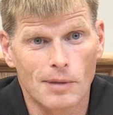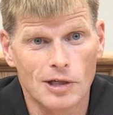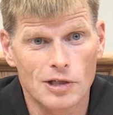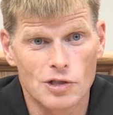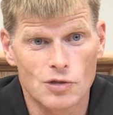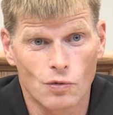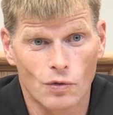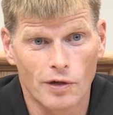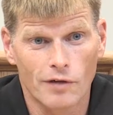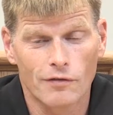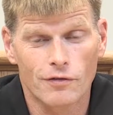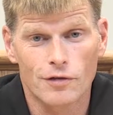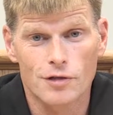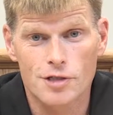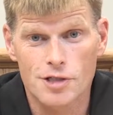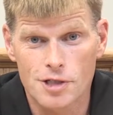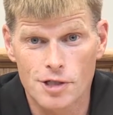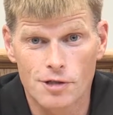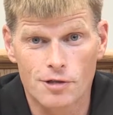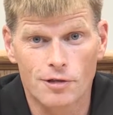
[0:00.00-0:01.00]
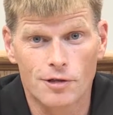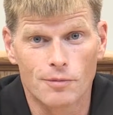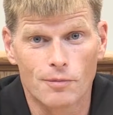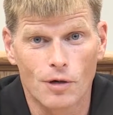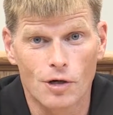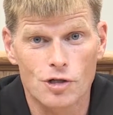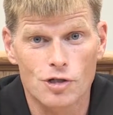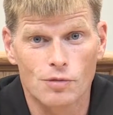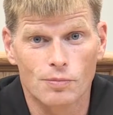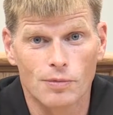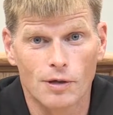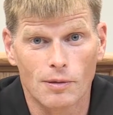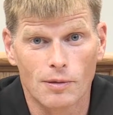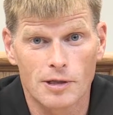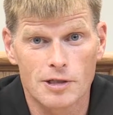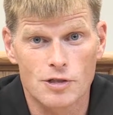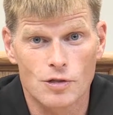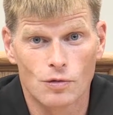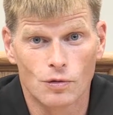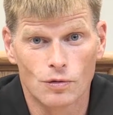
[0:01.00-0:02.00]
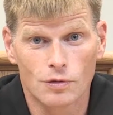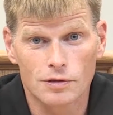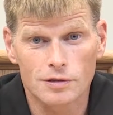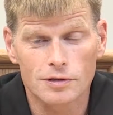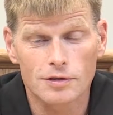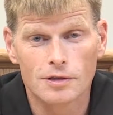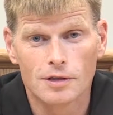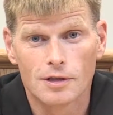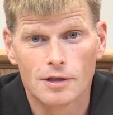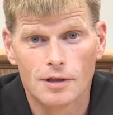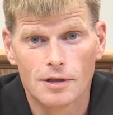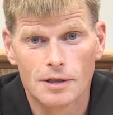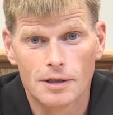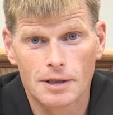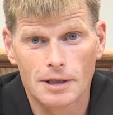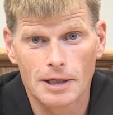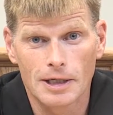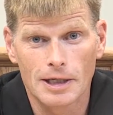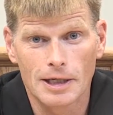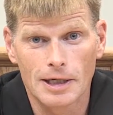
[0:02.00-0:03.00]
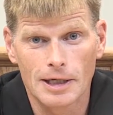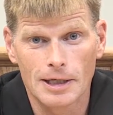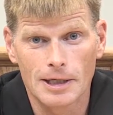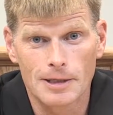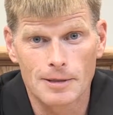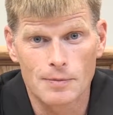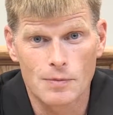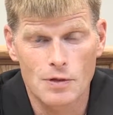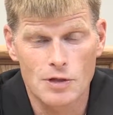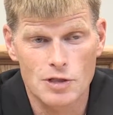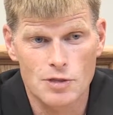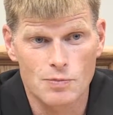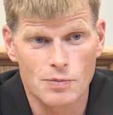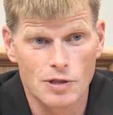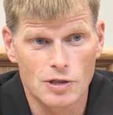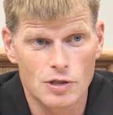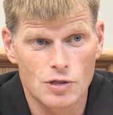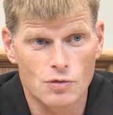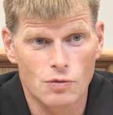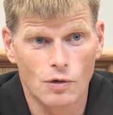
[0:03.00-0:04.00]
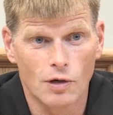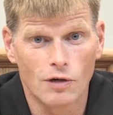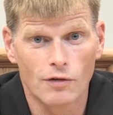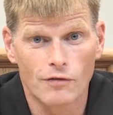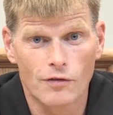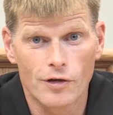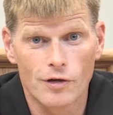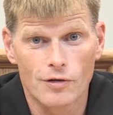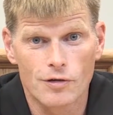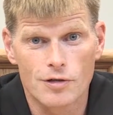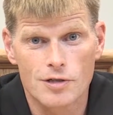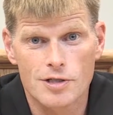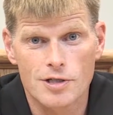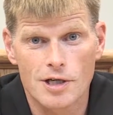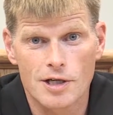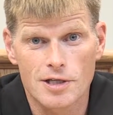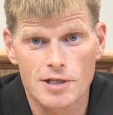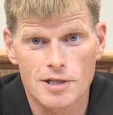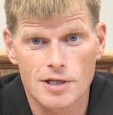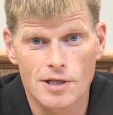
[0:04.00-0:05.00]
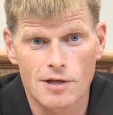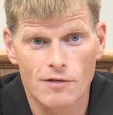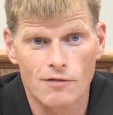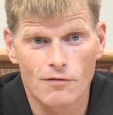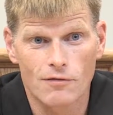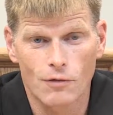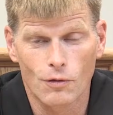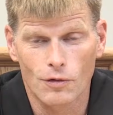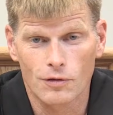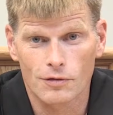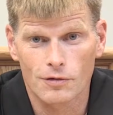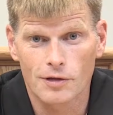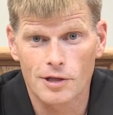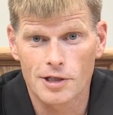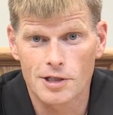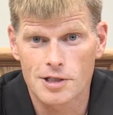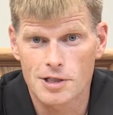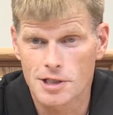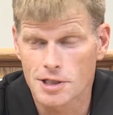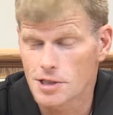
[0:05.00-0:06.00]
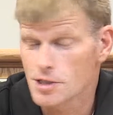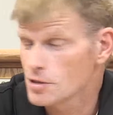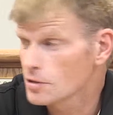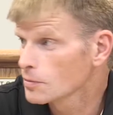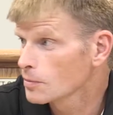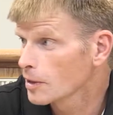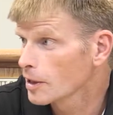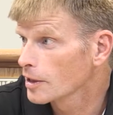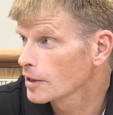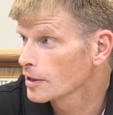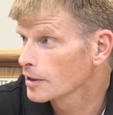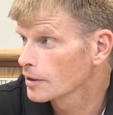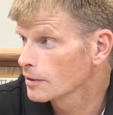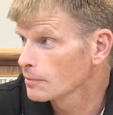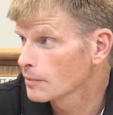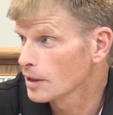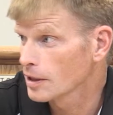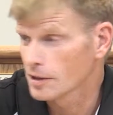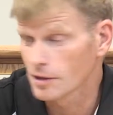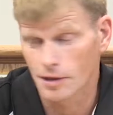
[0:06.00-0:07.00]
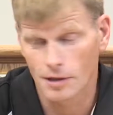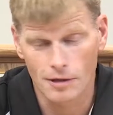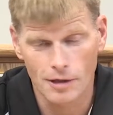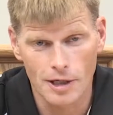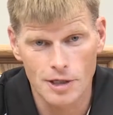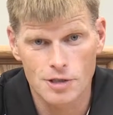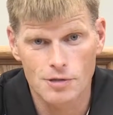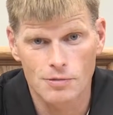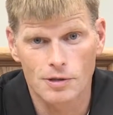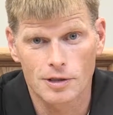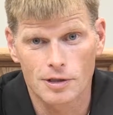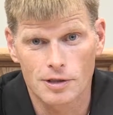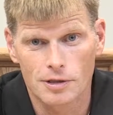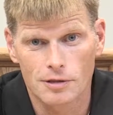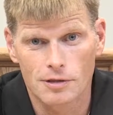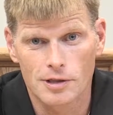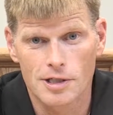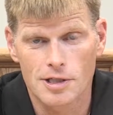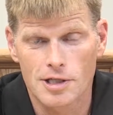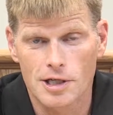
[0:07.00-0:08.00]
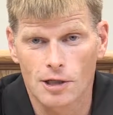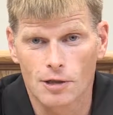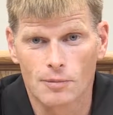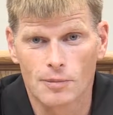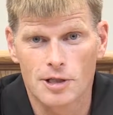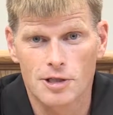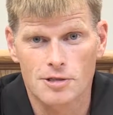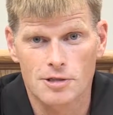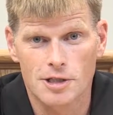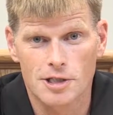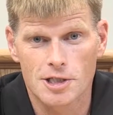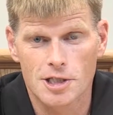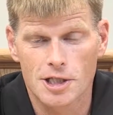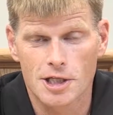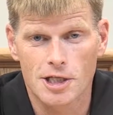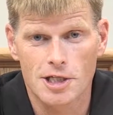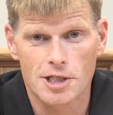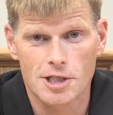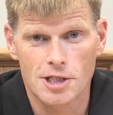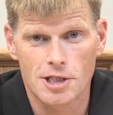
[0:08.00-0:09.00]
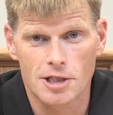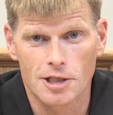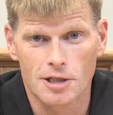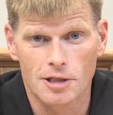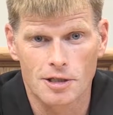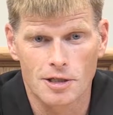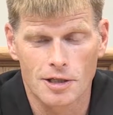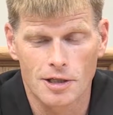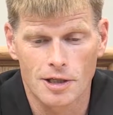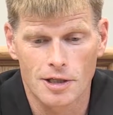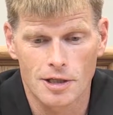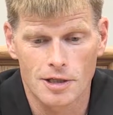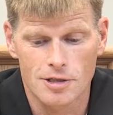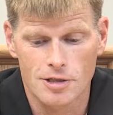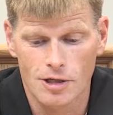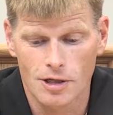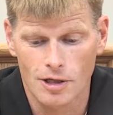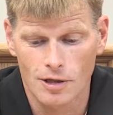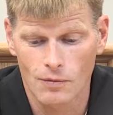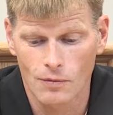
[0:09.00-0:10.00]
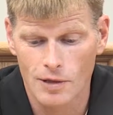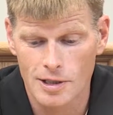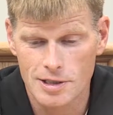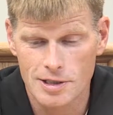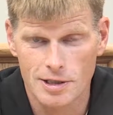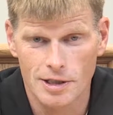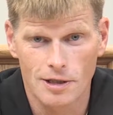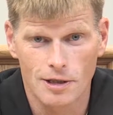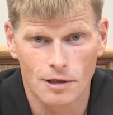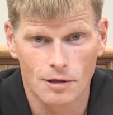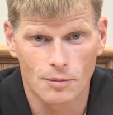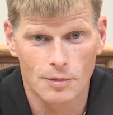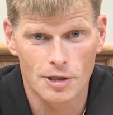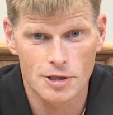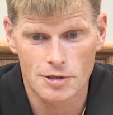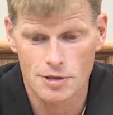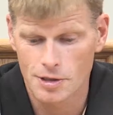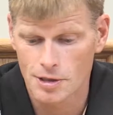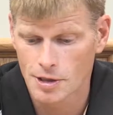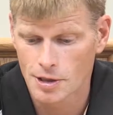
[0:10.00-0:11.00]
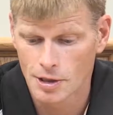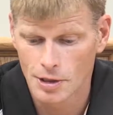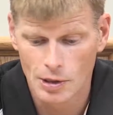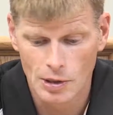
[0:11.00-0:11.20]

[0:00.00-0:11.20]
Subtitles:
my 21st year in Marshall Public Schools. Spent 12 years as a 4th grade teacher. My undergraduate degree is elementary education, and I taught at Westside Elementary